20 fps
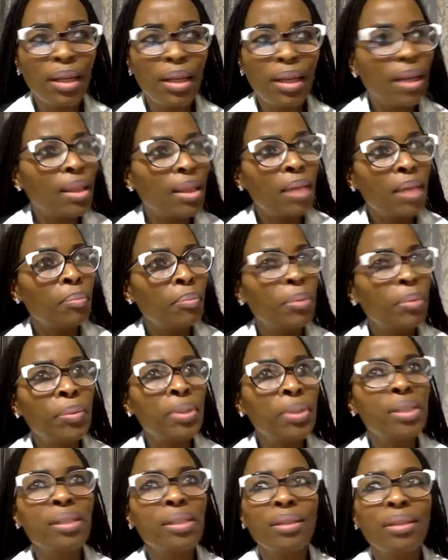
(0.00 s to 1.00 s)
and then people
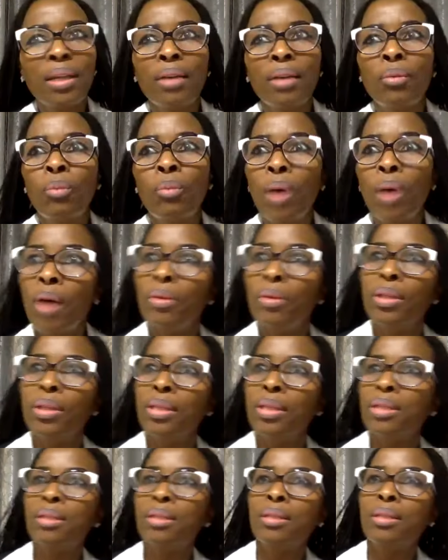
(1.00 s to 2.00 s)
still like wow
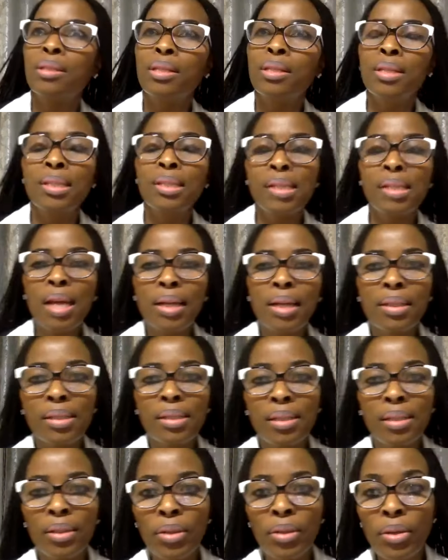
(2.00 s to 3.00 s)
this is this is
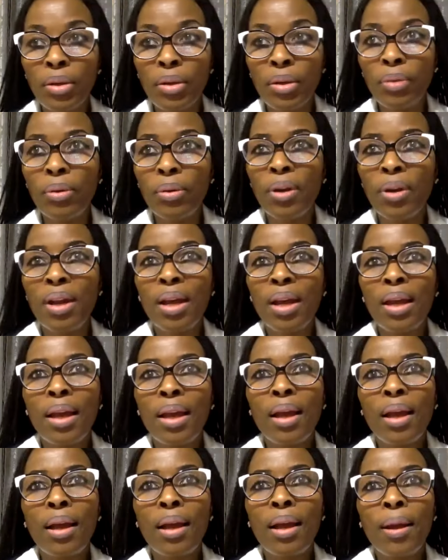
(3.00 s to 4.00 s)
nice you know
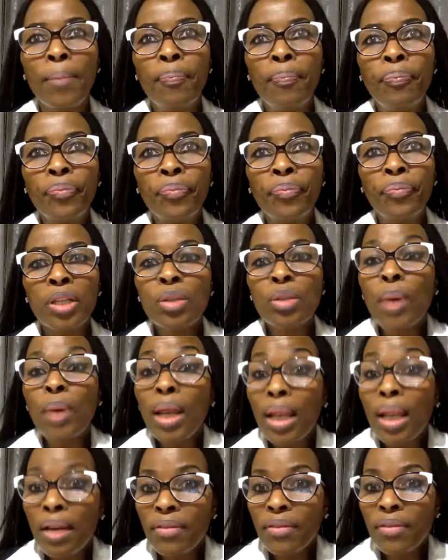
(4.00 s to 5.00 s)
um, so i
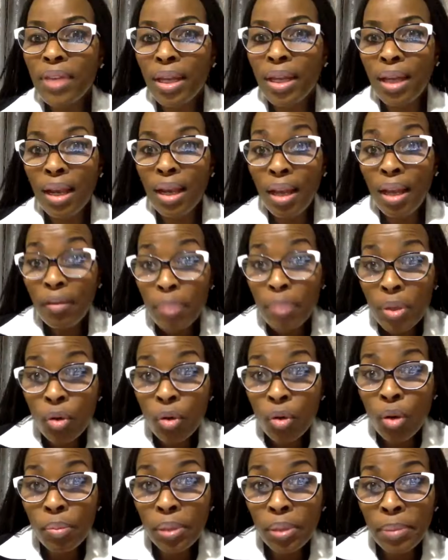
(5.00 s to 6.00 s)
love that i love being
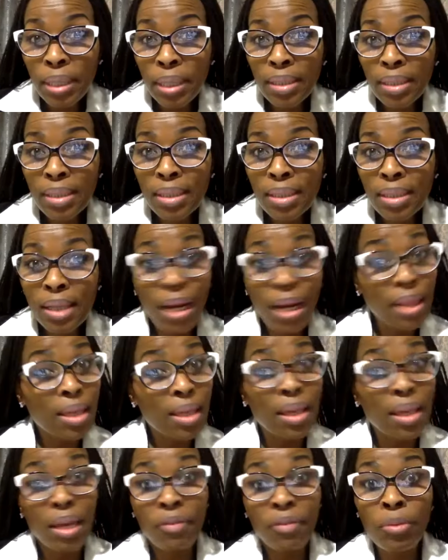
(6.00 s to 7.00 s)
complimented i
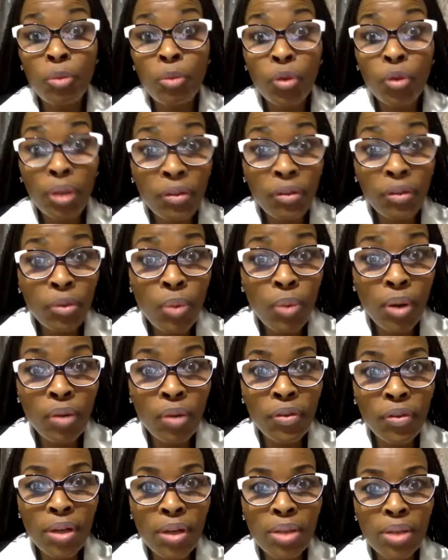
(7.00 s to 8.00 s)
think every every one
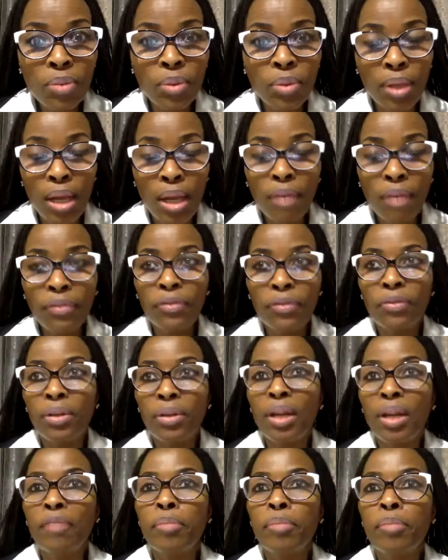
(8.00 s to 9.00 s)
of us love
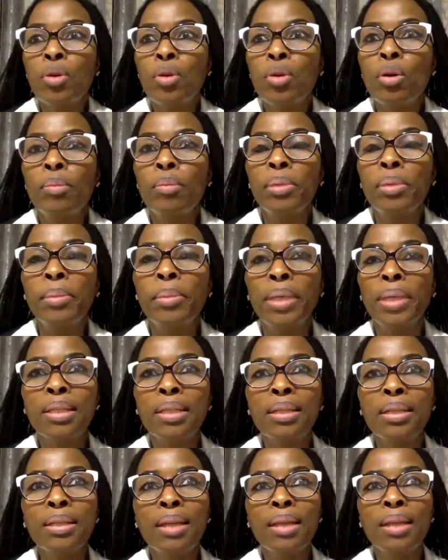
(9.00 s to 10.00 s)
love being
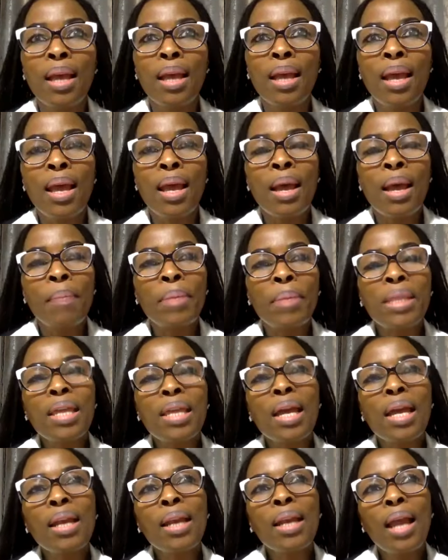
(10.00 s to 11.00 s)
complimented but
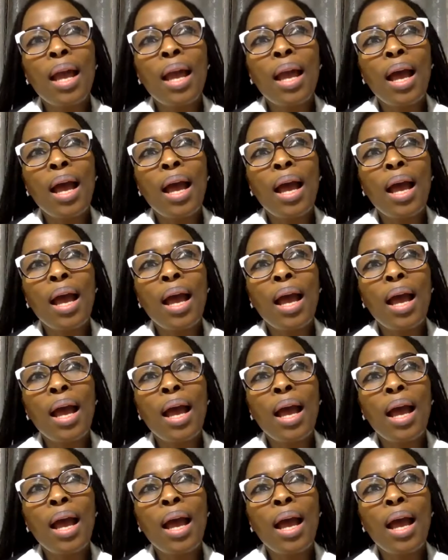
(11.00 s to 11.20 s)
then